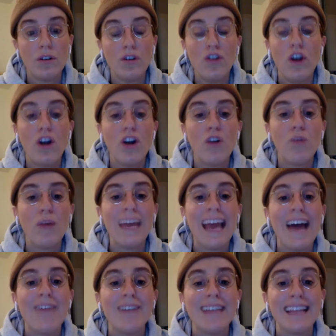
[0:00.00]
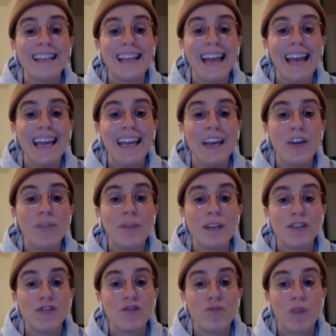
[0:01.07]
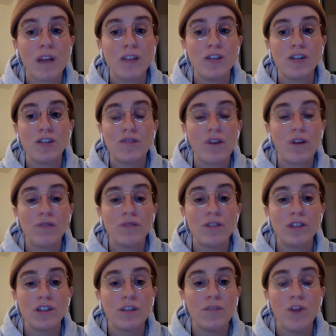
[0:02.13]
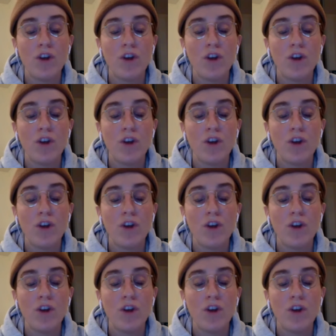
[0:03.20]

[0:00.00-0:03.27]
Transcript: No. We have a delay here because of Bryson's phone system.